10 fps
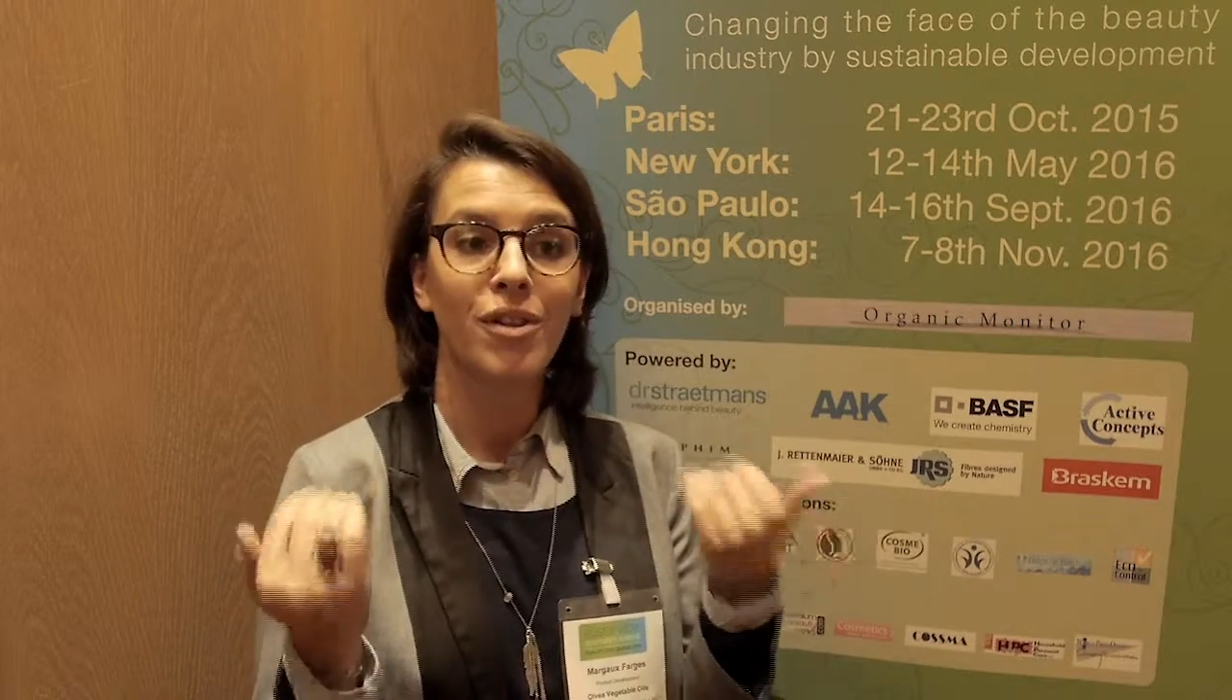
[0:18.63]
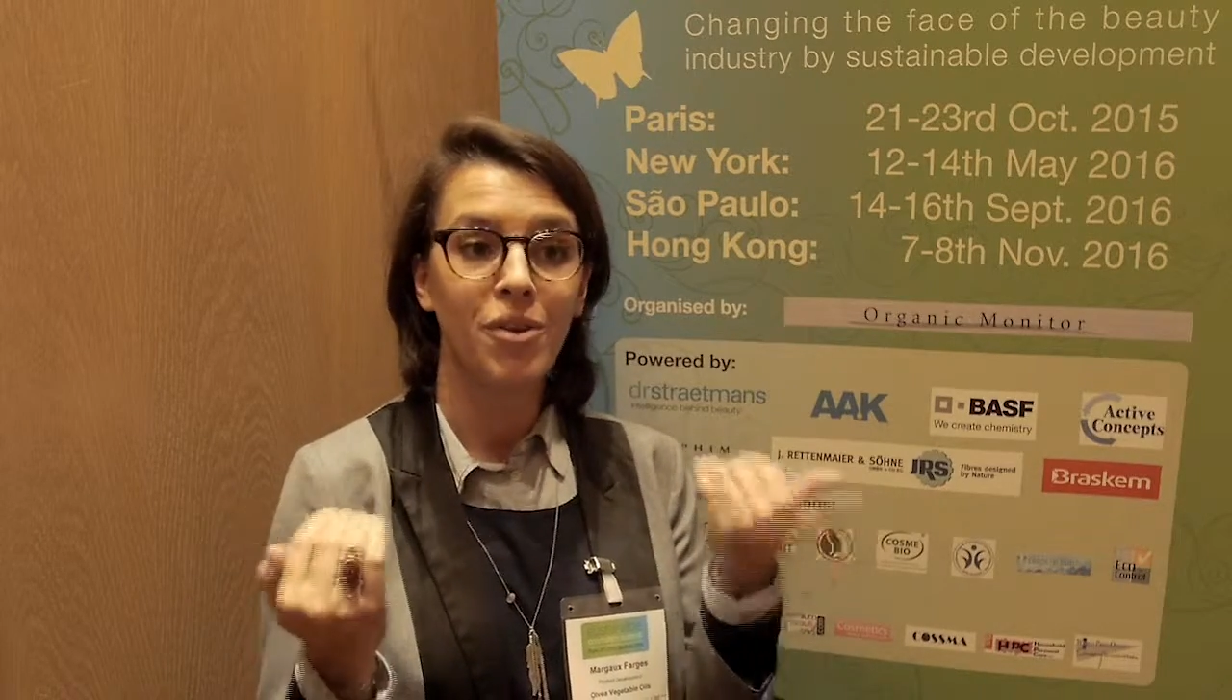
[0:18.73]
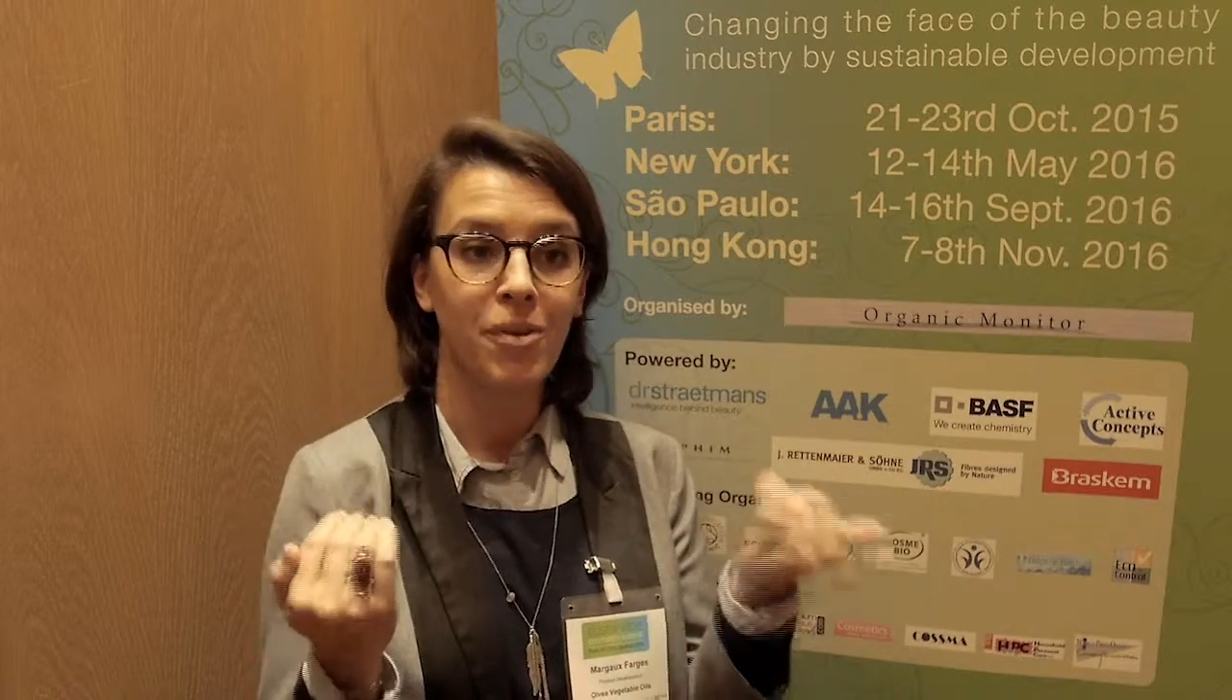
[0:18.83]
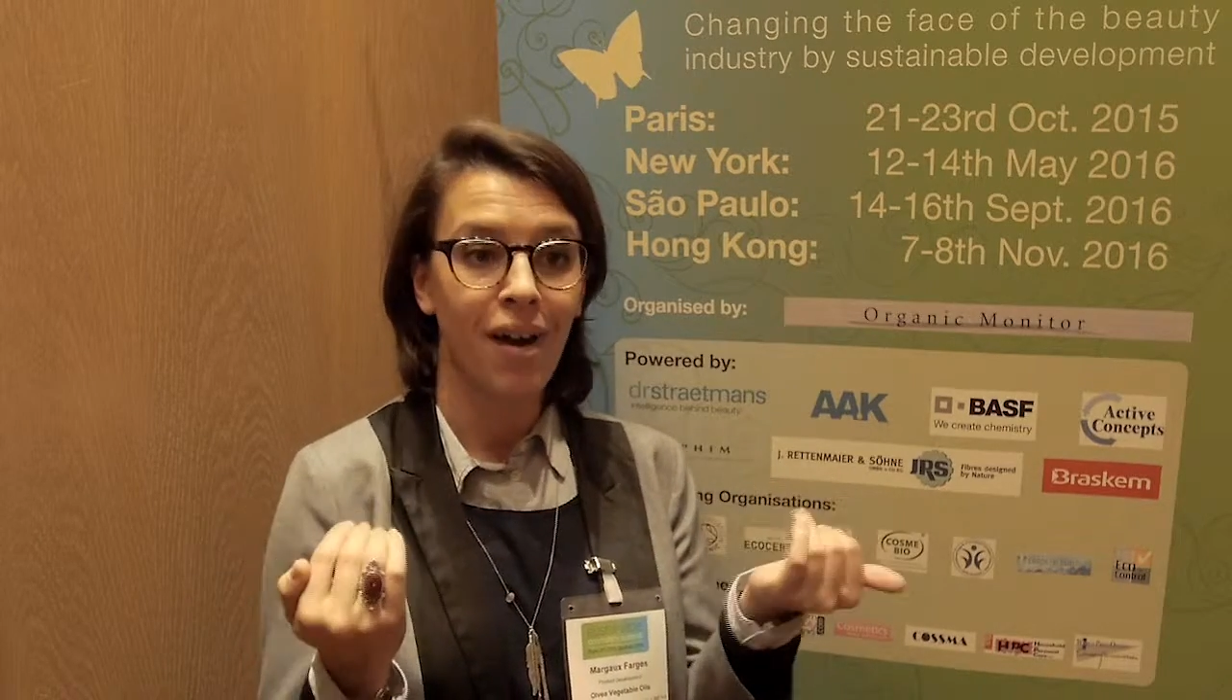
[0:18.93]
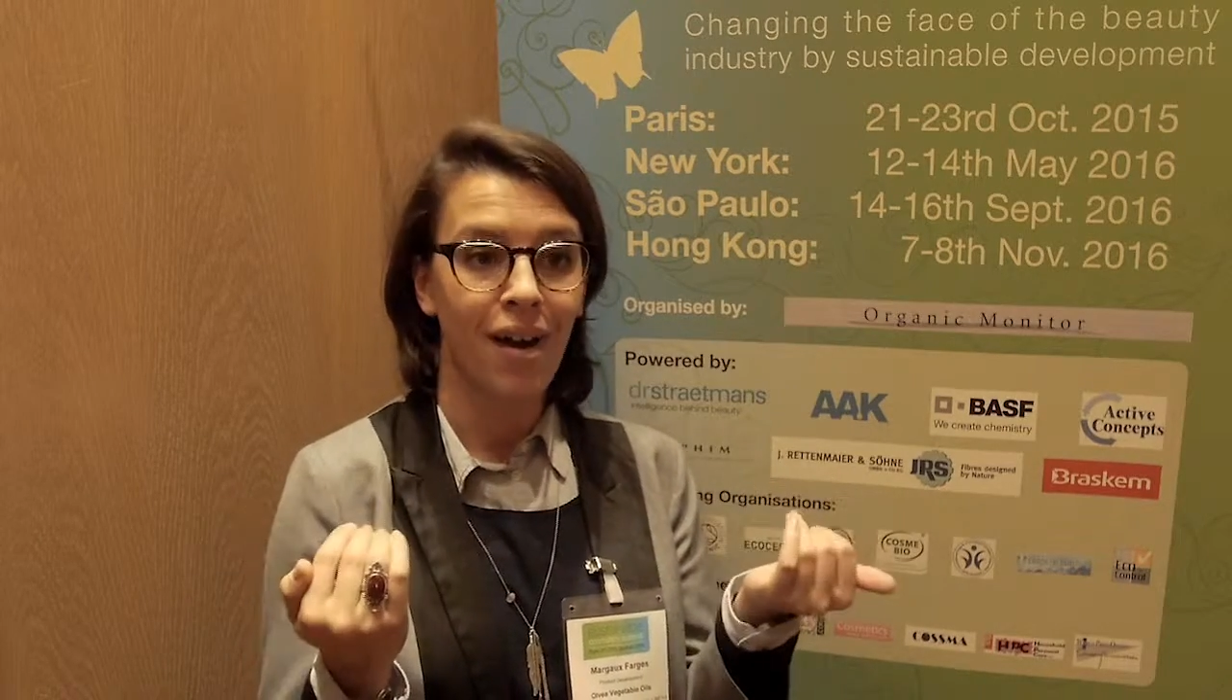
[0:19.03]

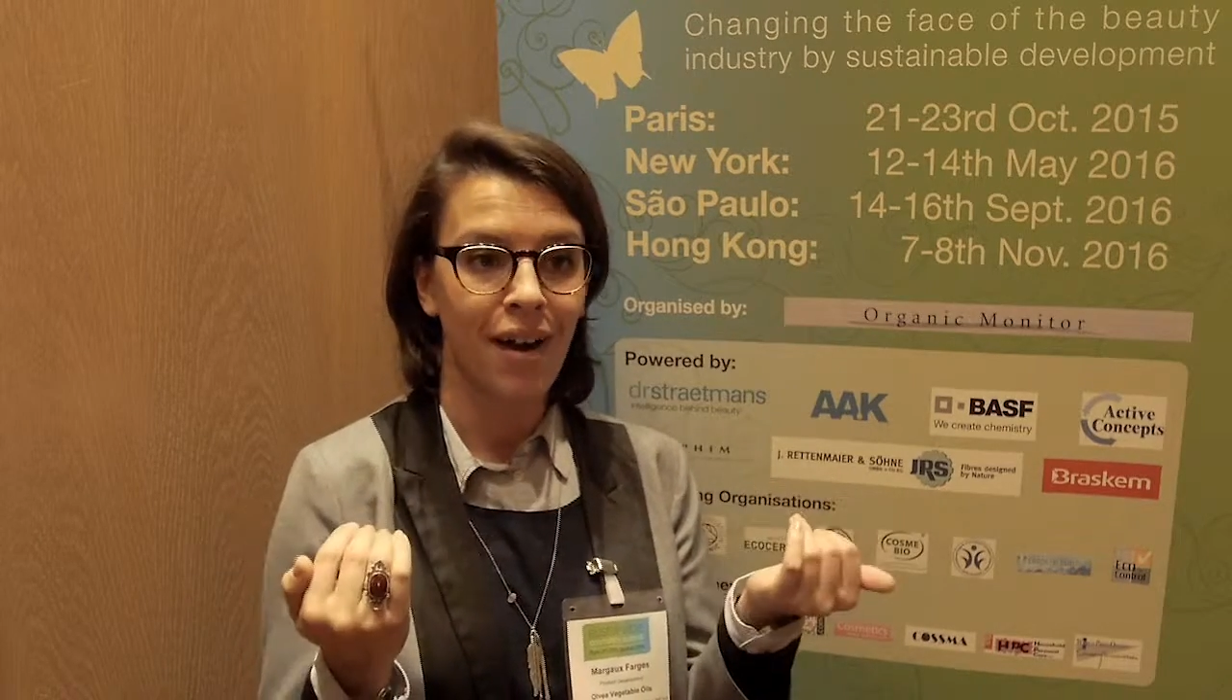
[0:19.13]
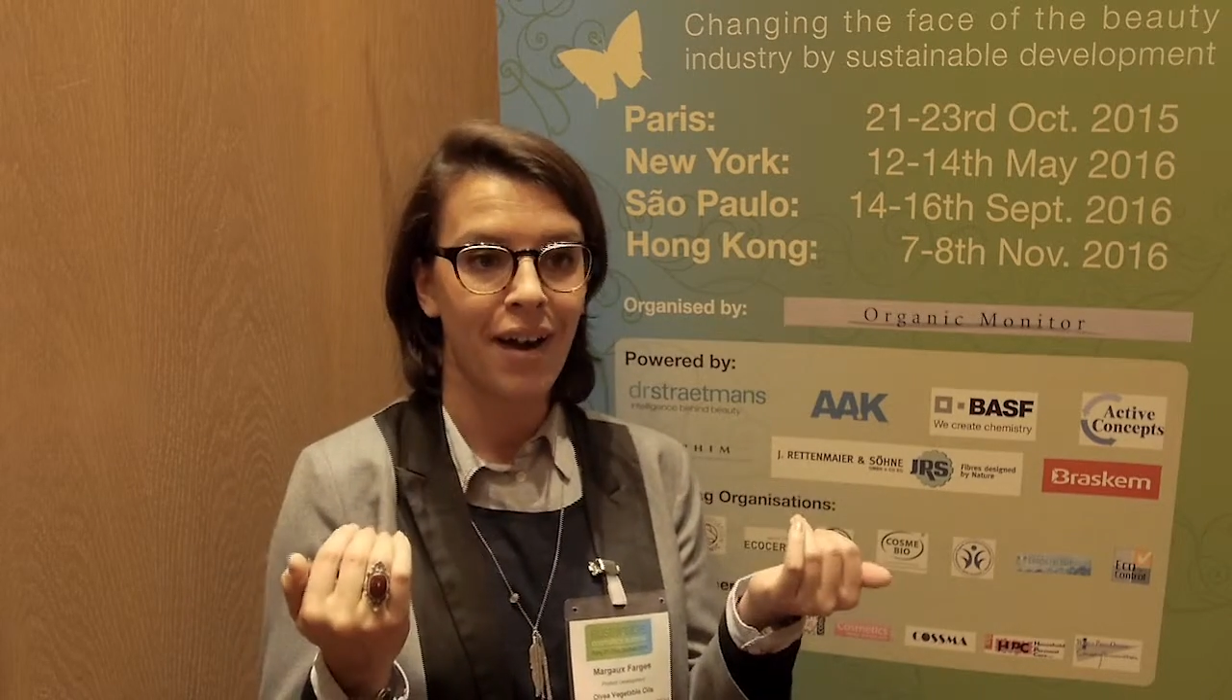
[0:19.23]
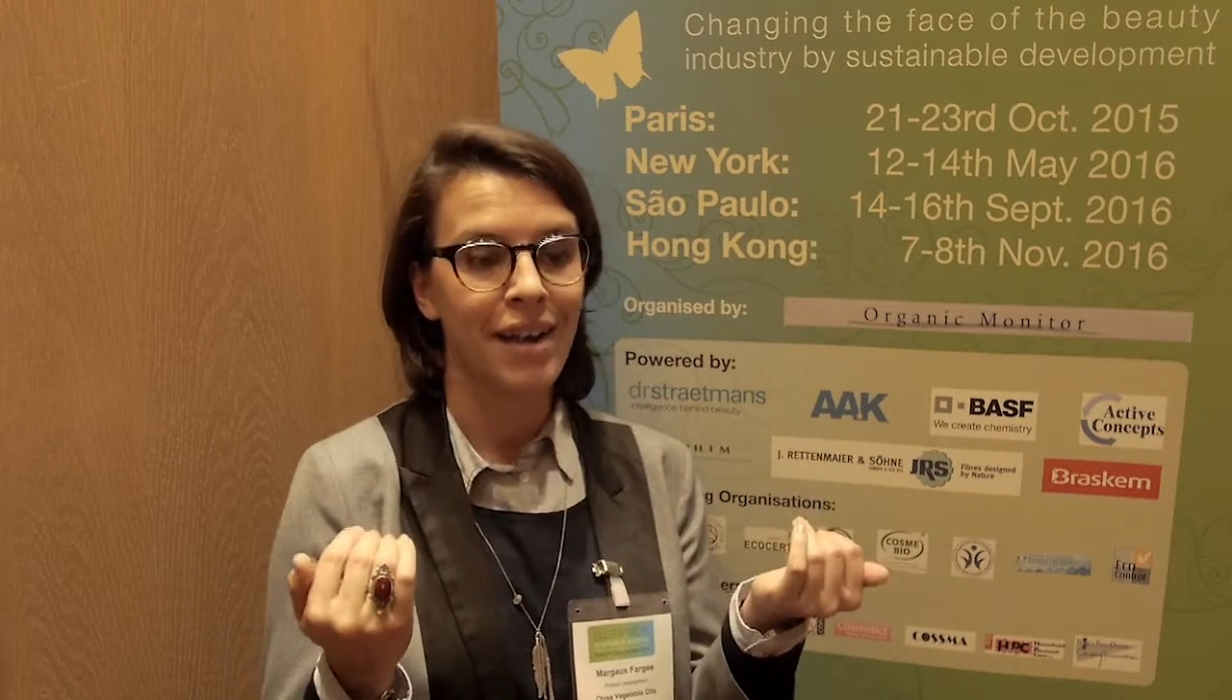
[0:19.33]
you are